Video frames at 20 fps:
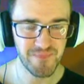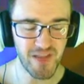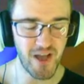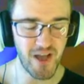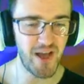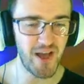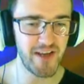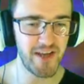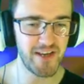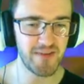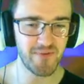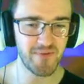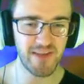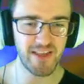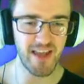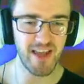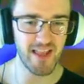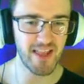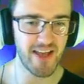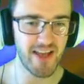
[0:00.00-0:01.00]
I didn't
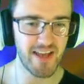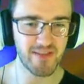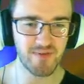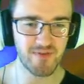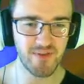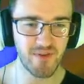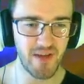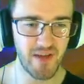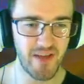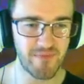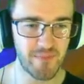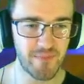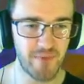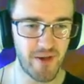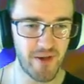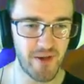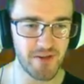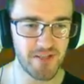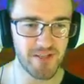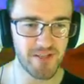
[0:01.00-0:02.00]
read that last one. You'll have to
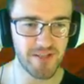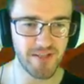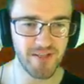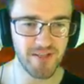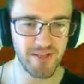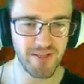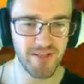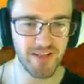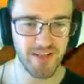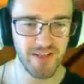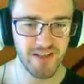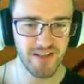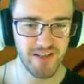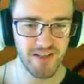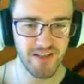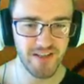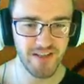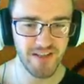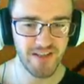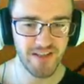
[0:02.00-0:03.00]
pause it.
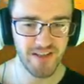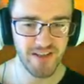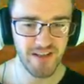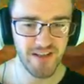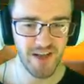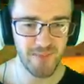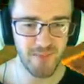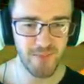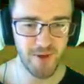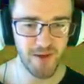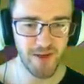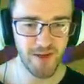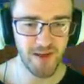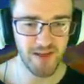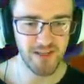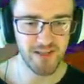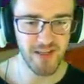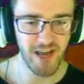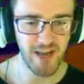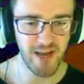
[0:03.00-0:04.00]
I'm on
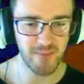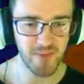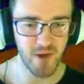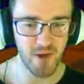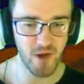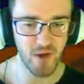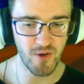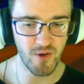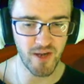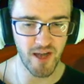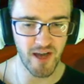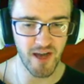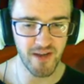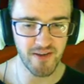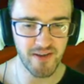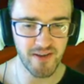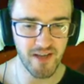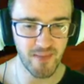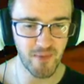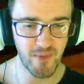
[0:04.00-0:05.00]
a time. Oh God,
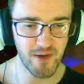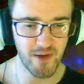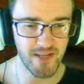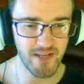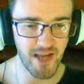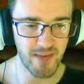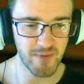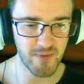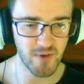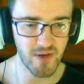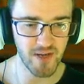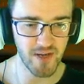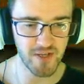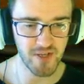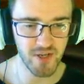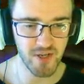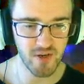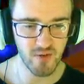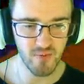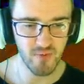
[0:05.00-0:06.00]
I'm on a time
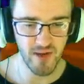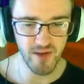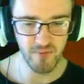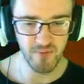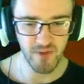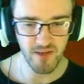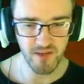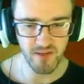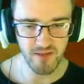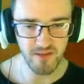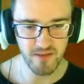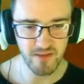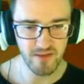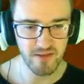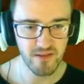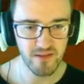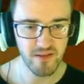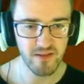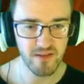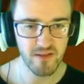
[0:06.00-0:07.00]
crunch. Wait, what the?
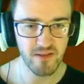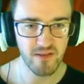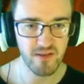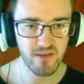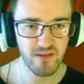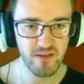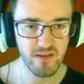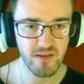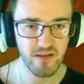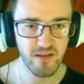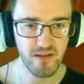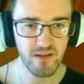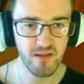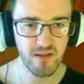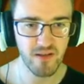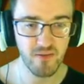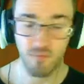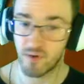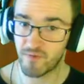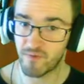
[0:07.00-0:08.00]

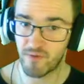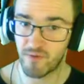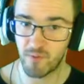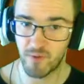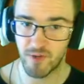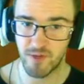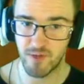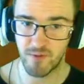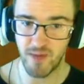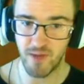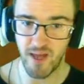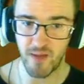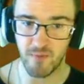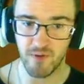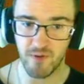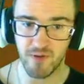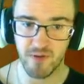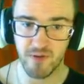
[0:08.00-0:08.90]
What if I want to do that one?